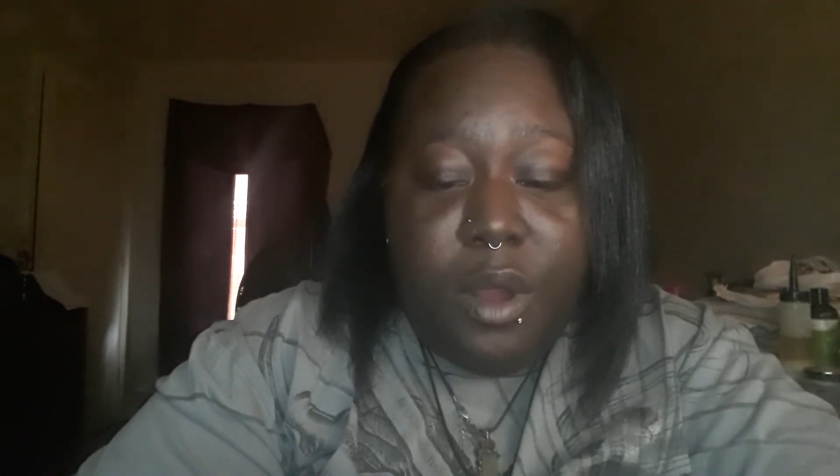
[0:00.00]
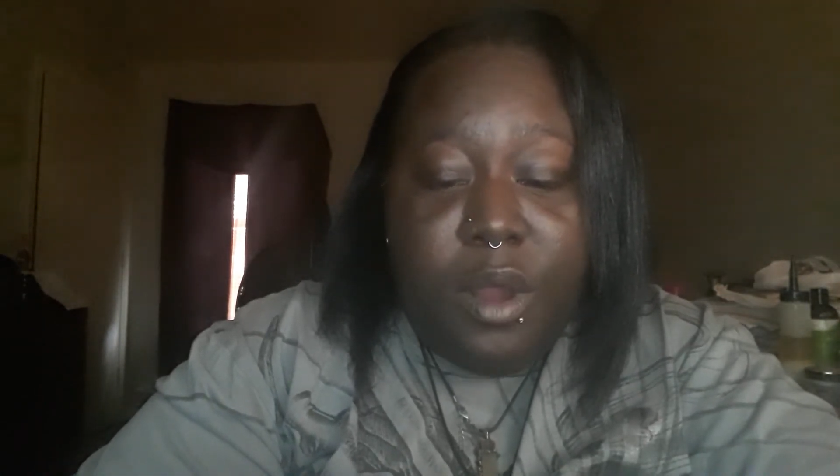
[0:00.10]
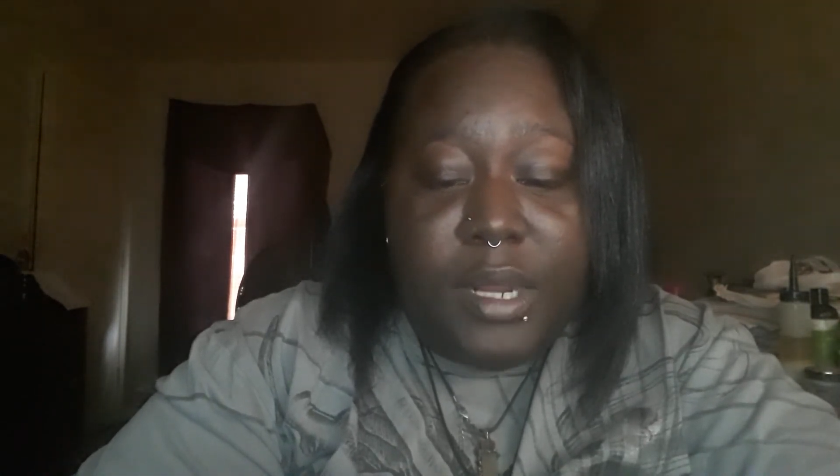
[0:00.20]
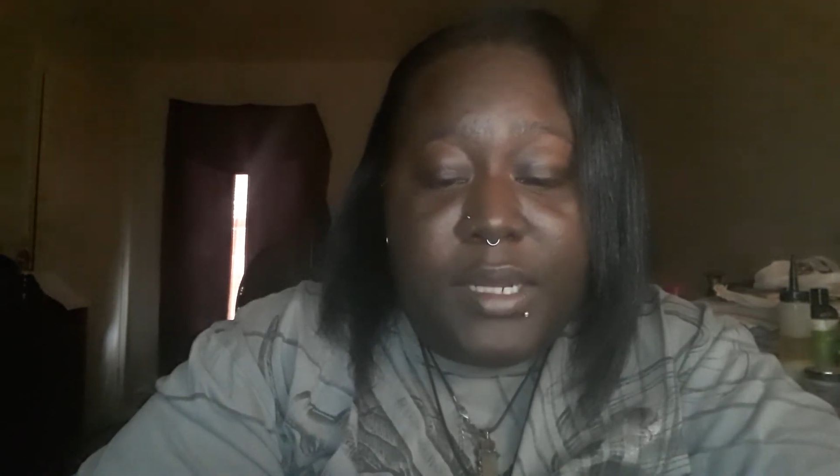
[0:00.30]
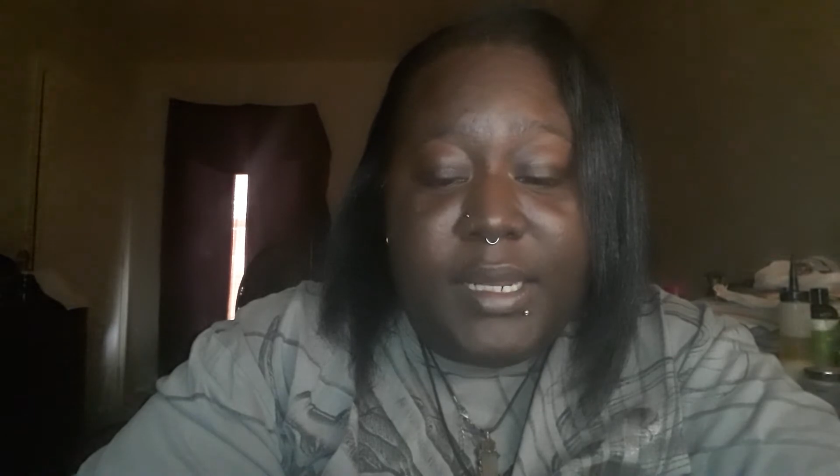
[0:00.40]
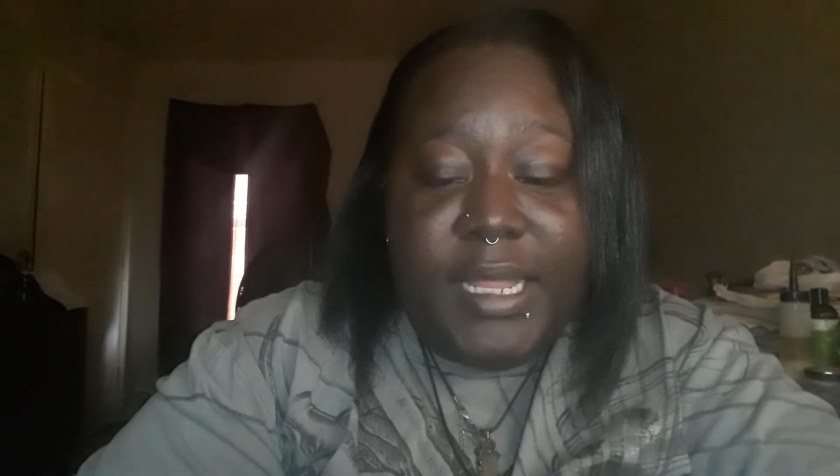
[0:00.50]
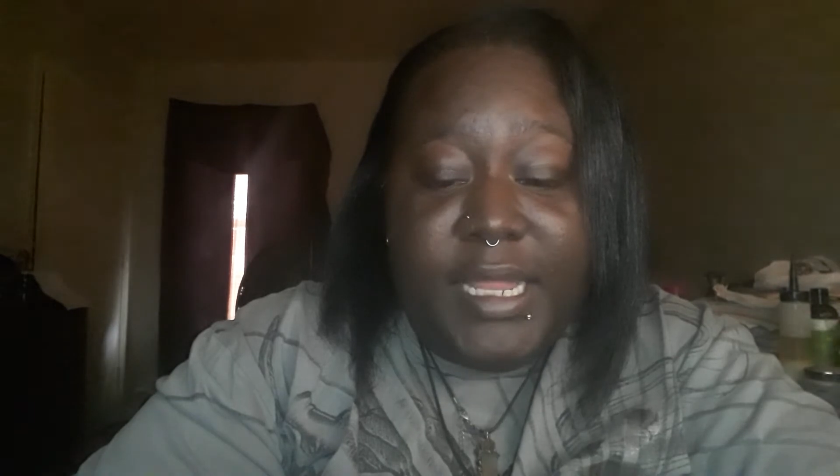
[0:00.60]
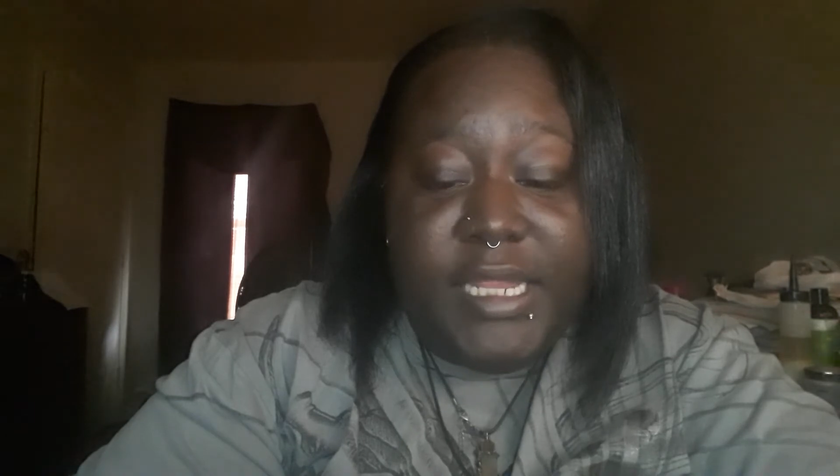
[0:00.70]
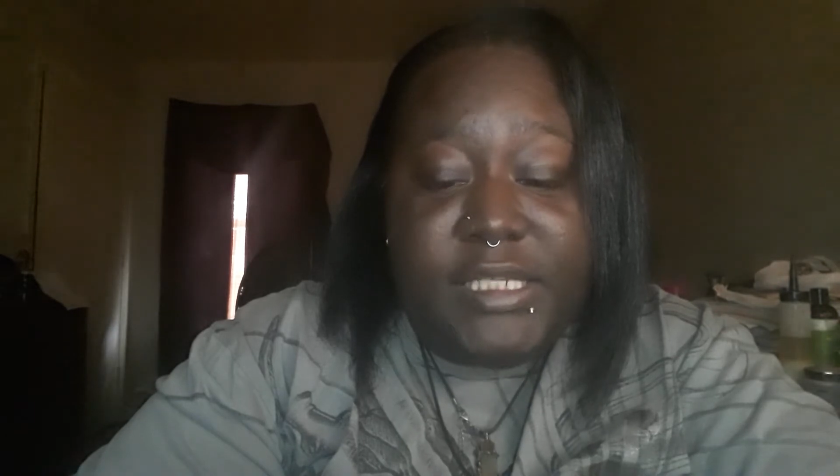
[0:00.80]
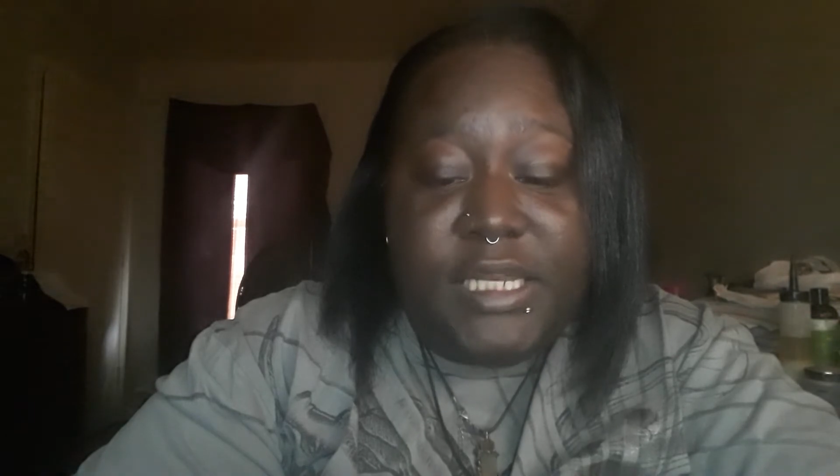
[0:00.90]
are
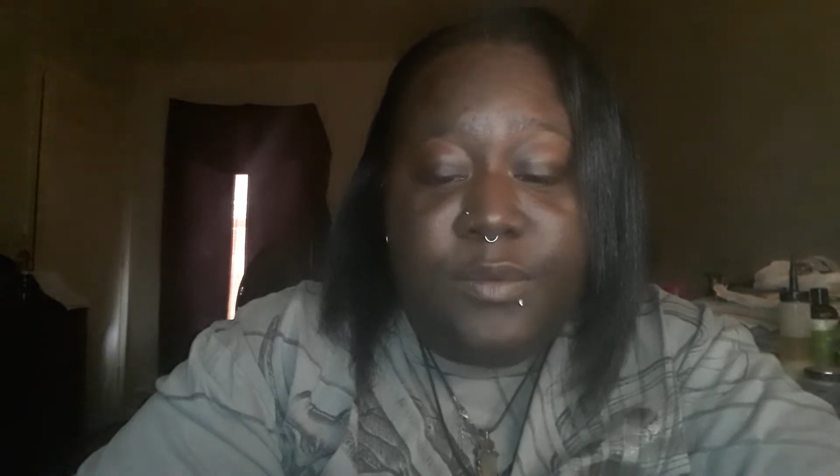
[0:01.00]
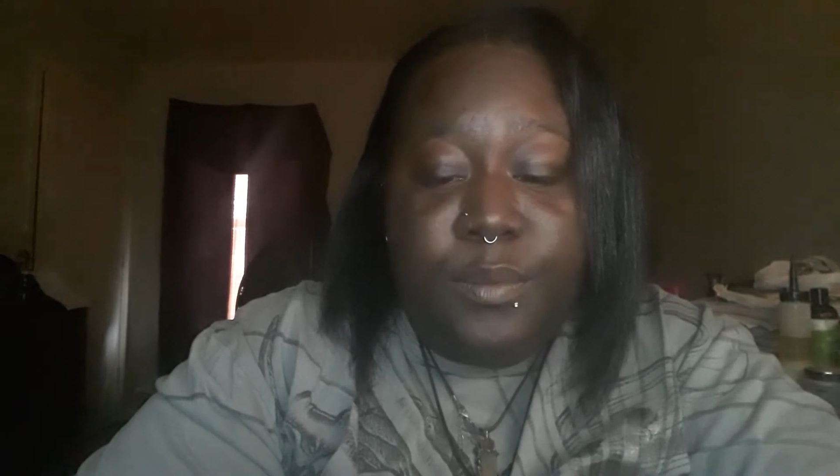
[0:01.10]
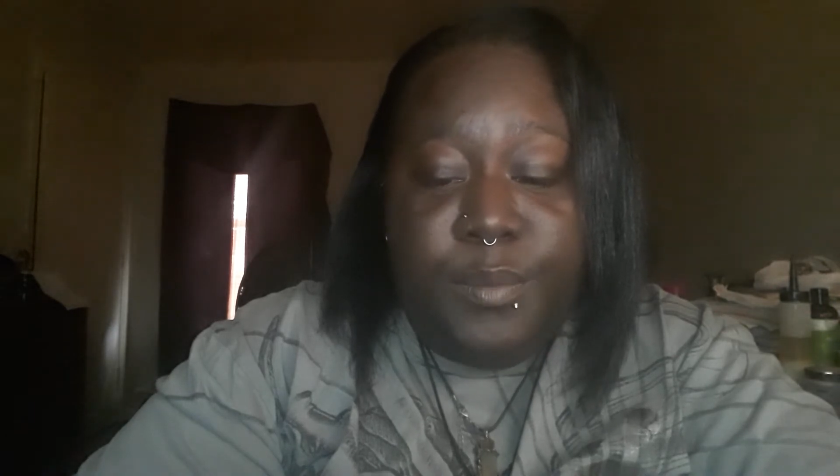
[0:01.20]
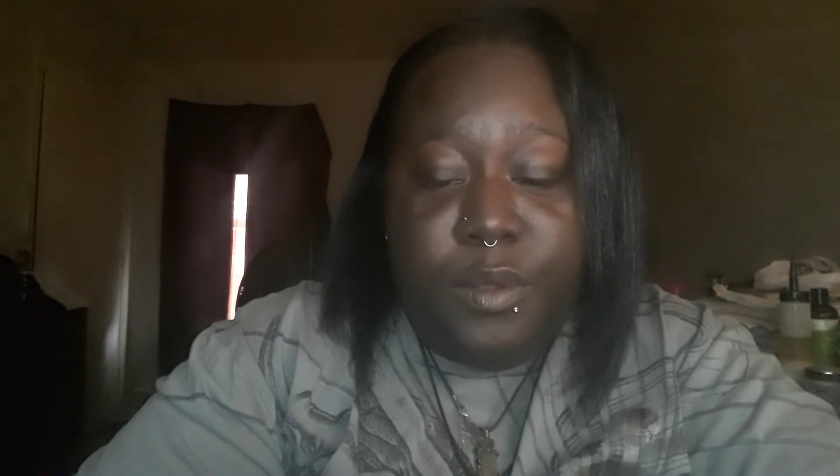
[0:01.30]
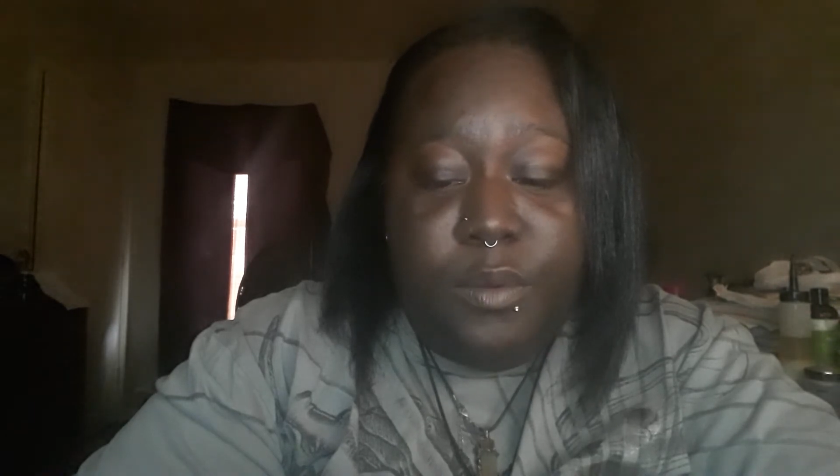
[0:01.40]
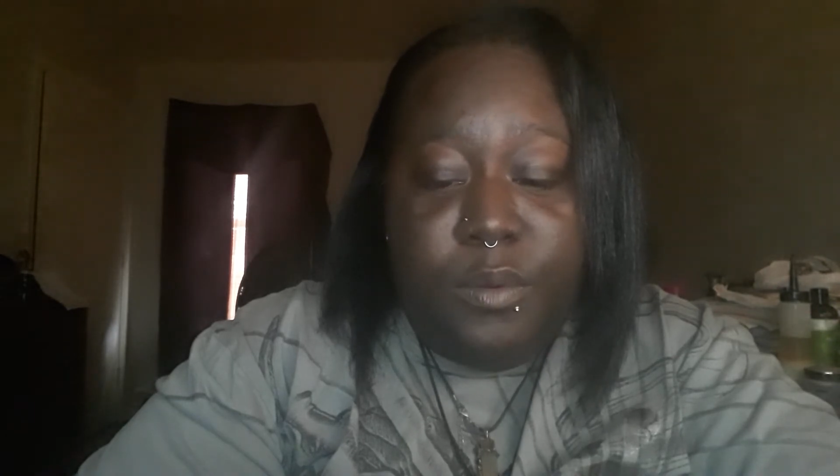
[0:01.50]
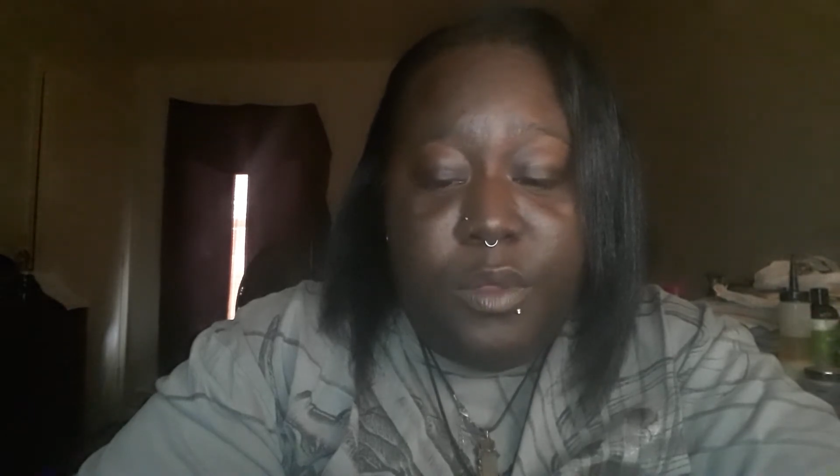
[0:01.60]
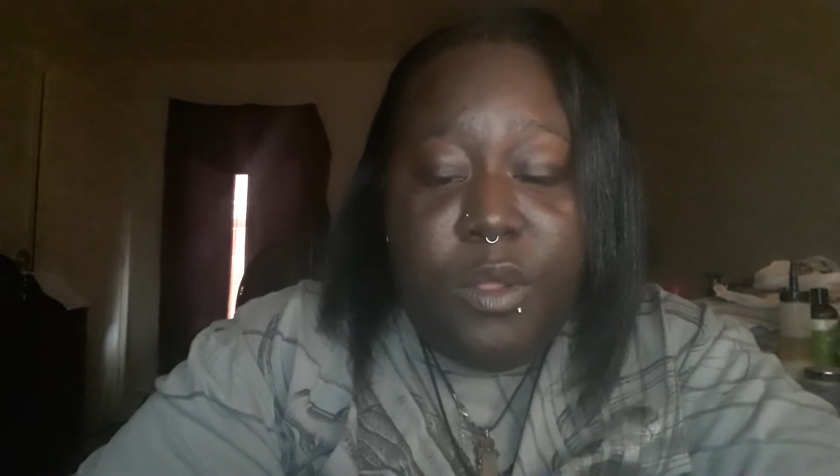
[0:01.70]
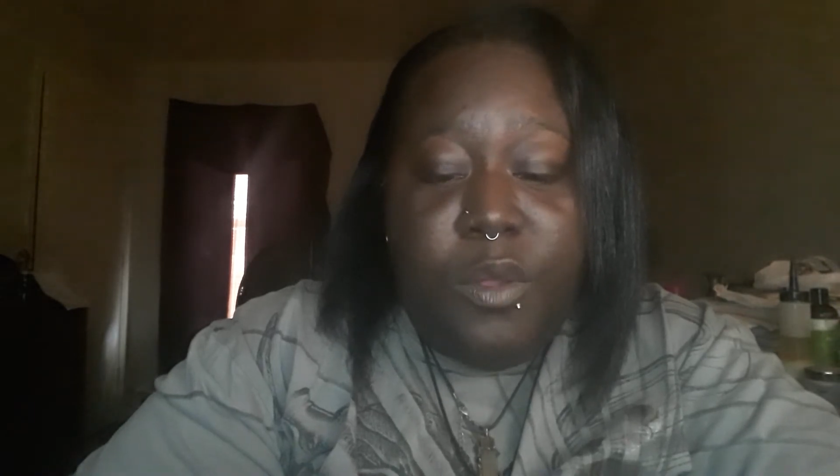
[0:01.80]
easily removed